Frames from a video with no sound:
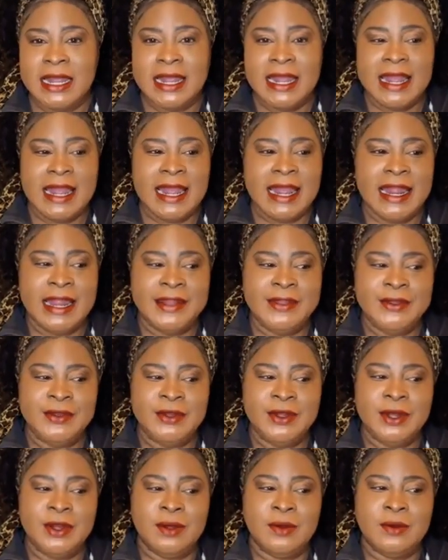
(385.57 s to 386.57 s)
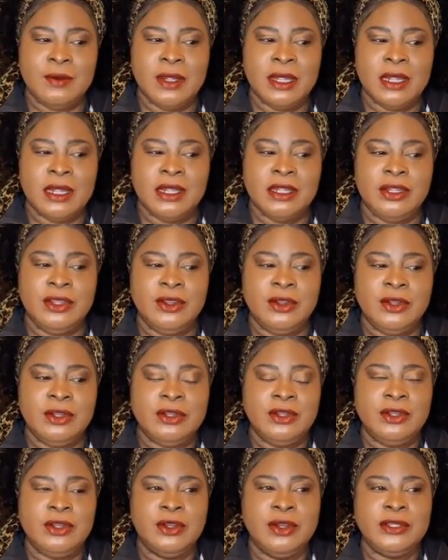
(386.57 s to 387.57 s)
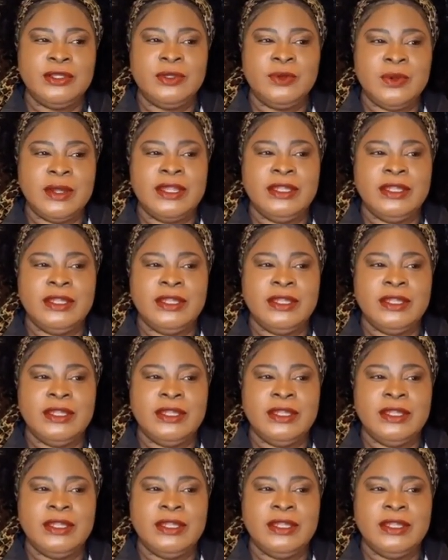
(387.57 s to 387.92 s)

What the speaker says: and you know you're doing